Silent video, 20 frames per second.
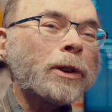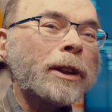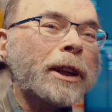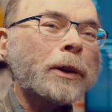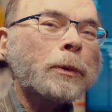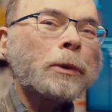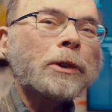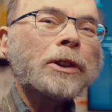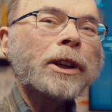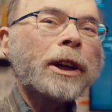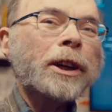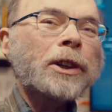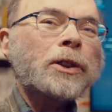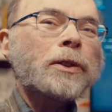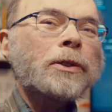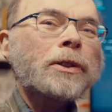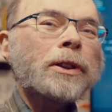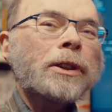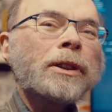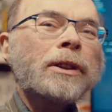liquid
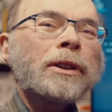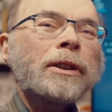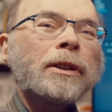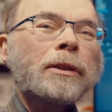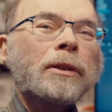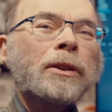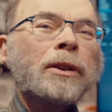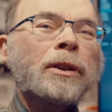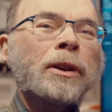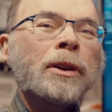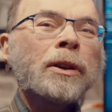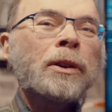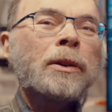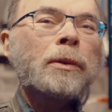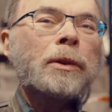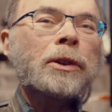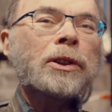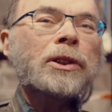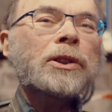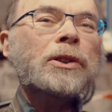nitrogen,
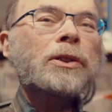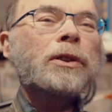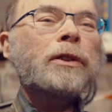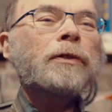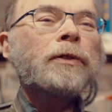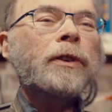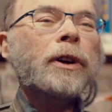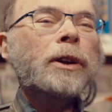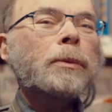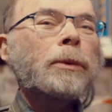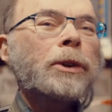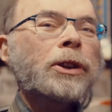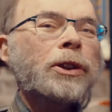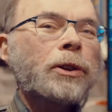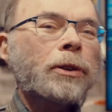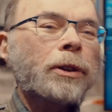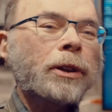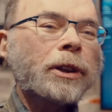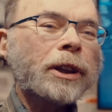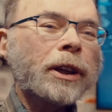which is good fun when
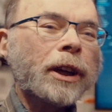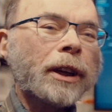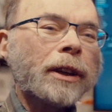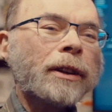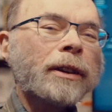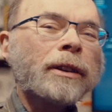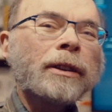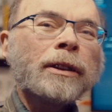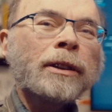you're a kid.